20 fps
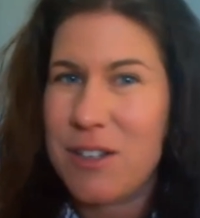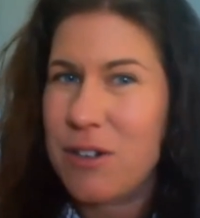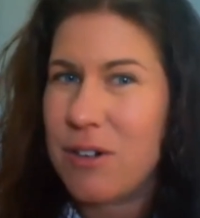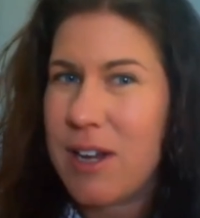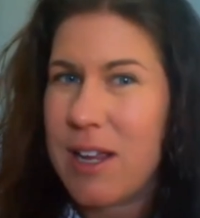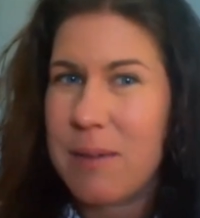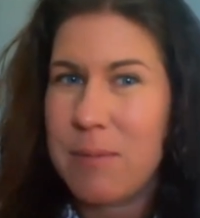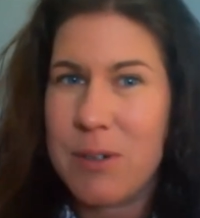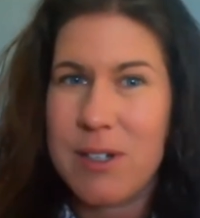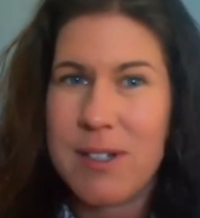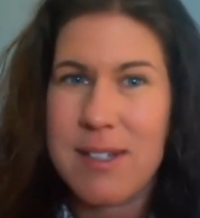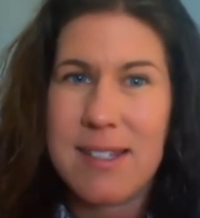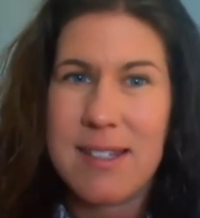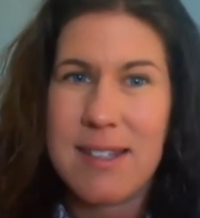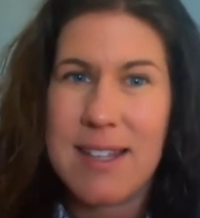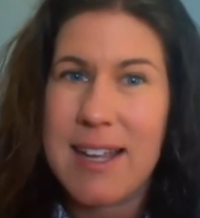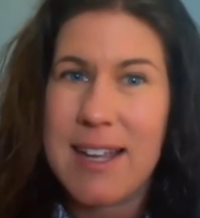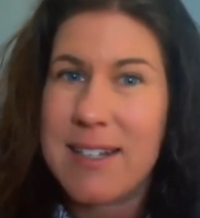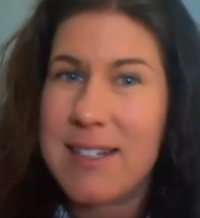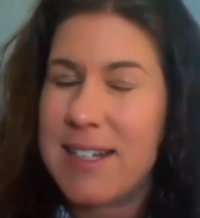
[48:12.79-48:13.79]
you're able to
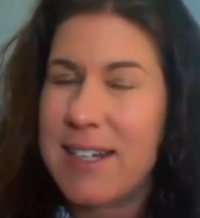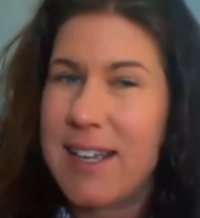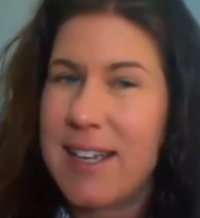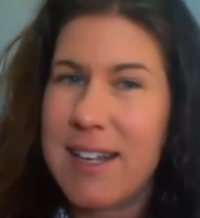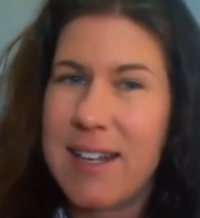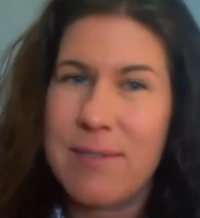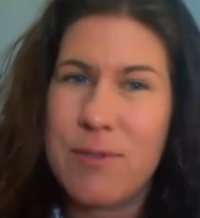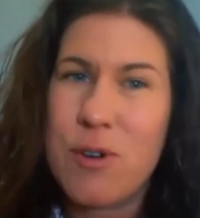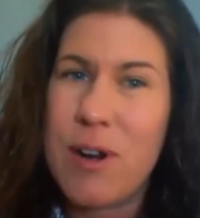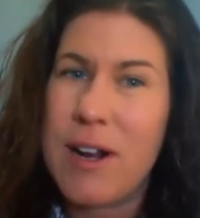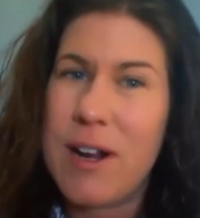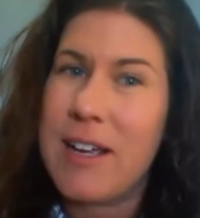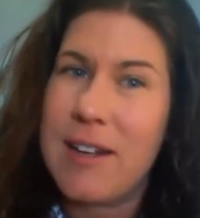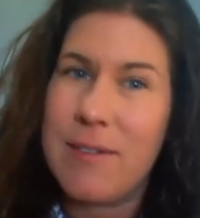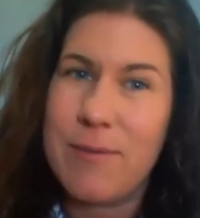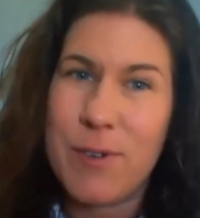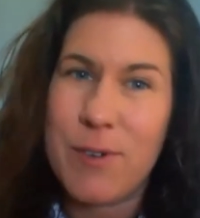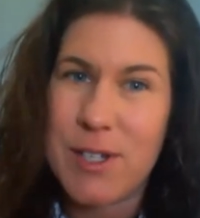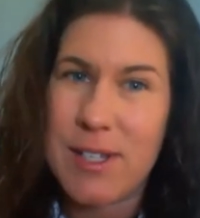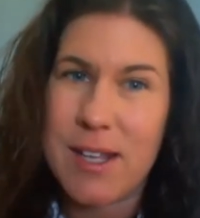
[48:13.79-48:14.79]
select and kind of try
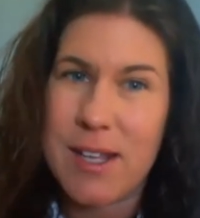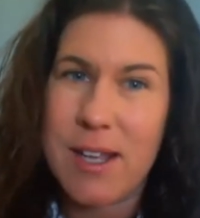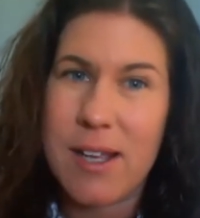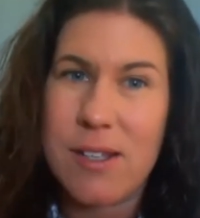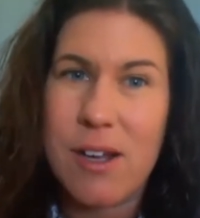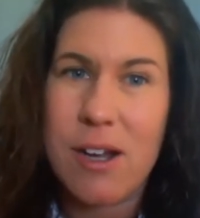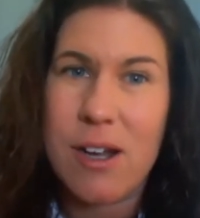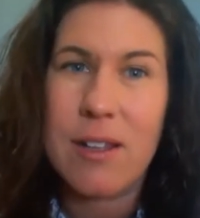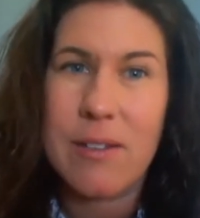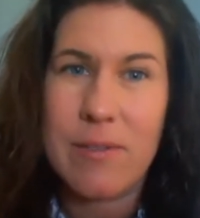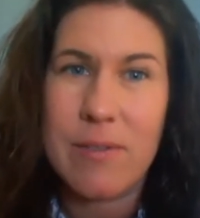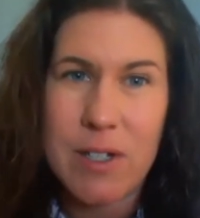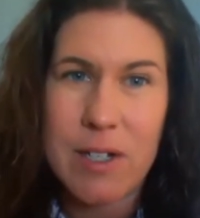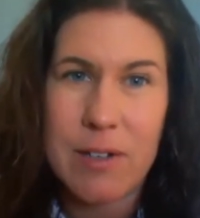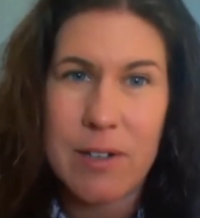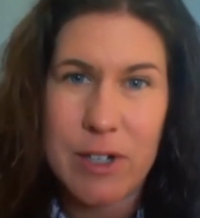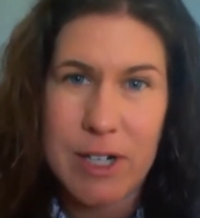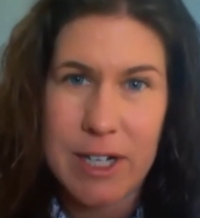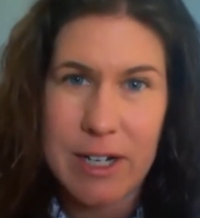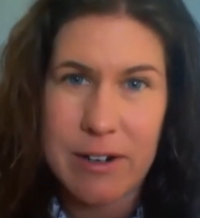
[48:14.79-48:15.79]
on for size all of the
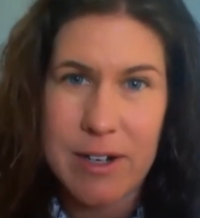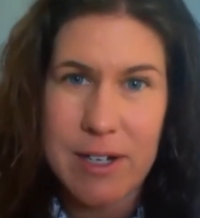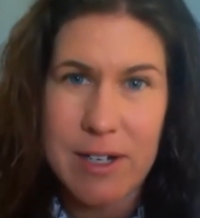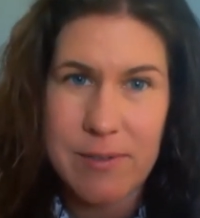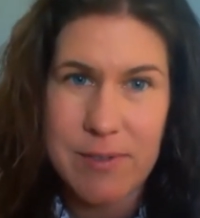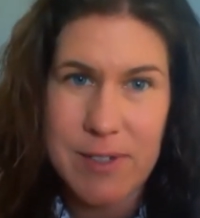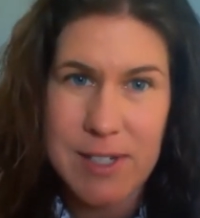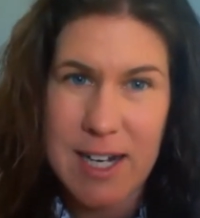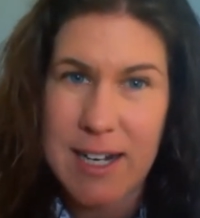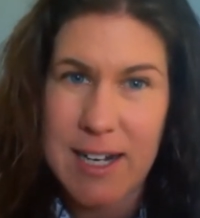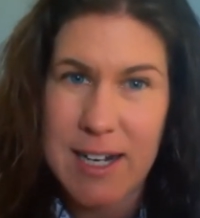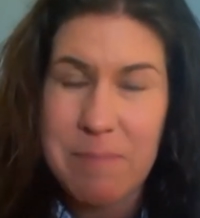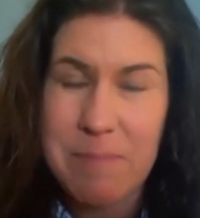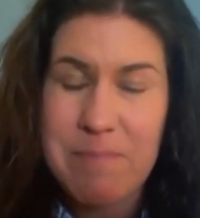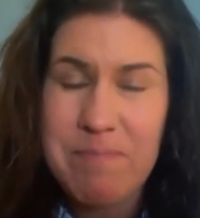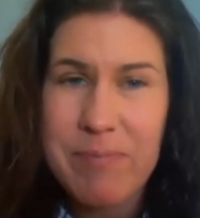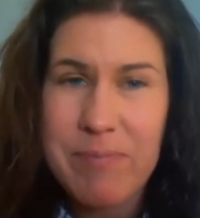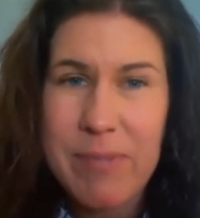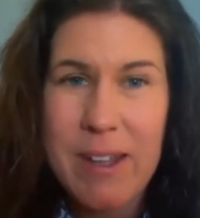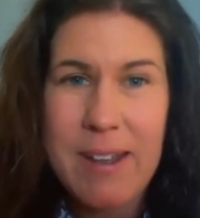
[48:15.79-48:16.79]
different areas of study.